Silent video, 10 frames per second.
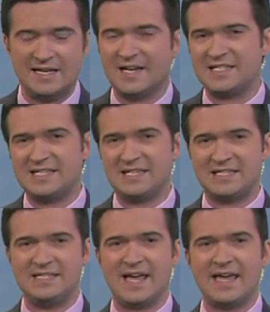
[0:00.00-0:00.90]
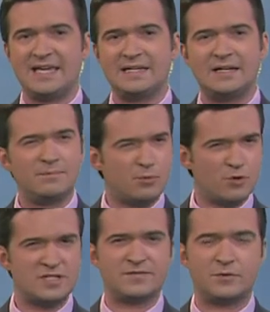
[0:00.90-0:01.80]
Gusty today,
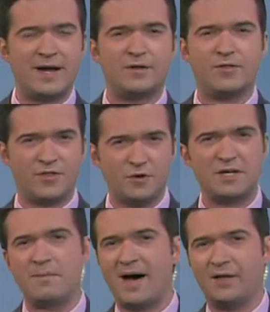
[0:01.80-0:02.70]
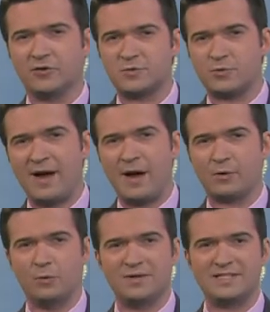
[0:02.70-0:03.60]
upwards of around 30 miles per
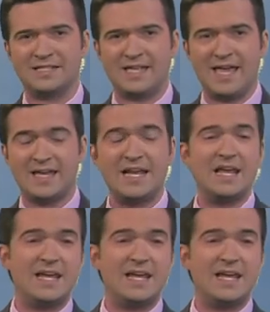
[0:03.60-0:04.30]
hour once again.